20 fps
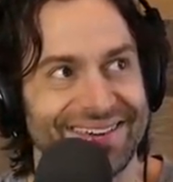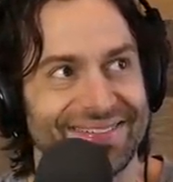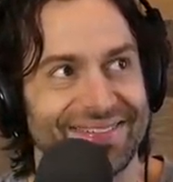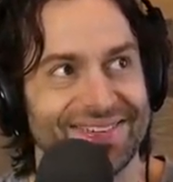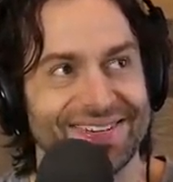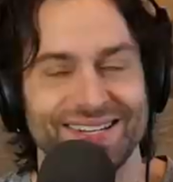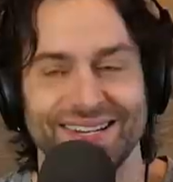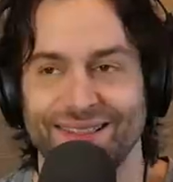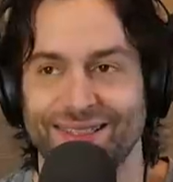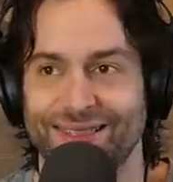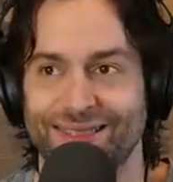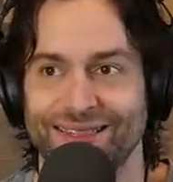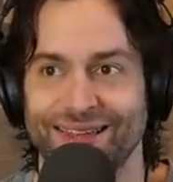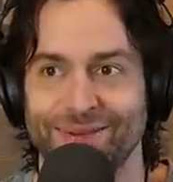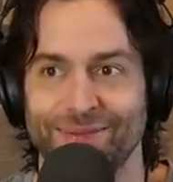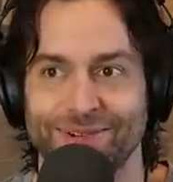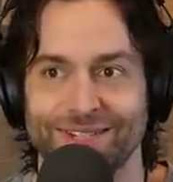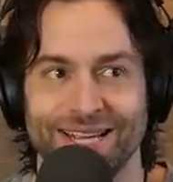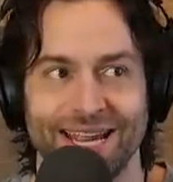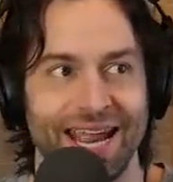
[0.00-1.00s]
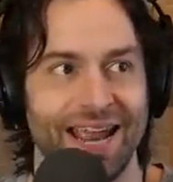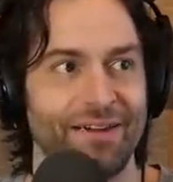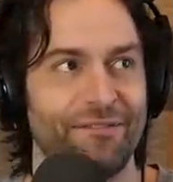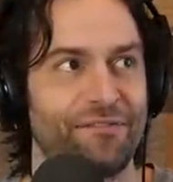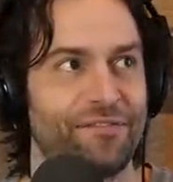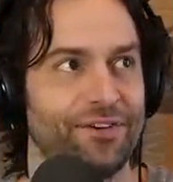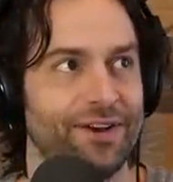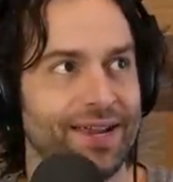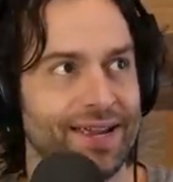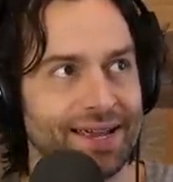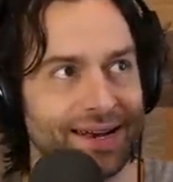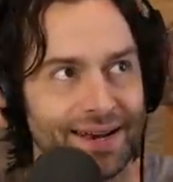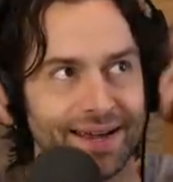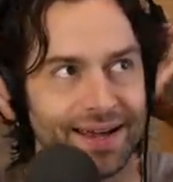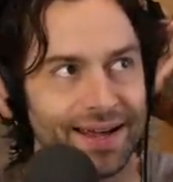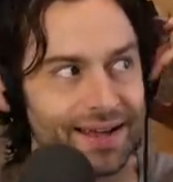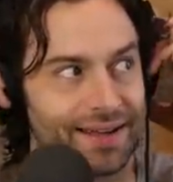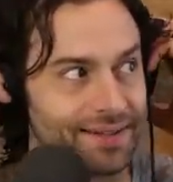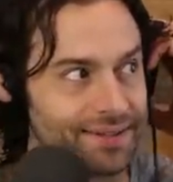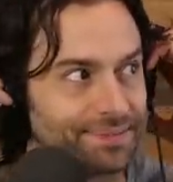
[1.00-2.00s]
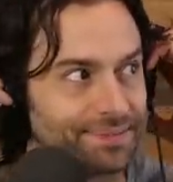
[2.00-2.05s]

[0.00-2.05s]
Wasn't it? It was Anthony and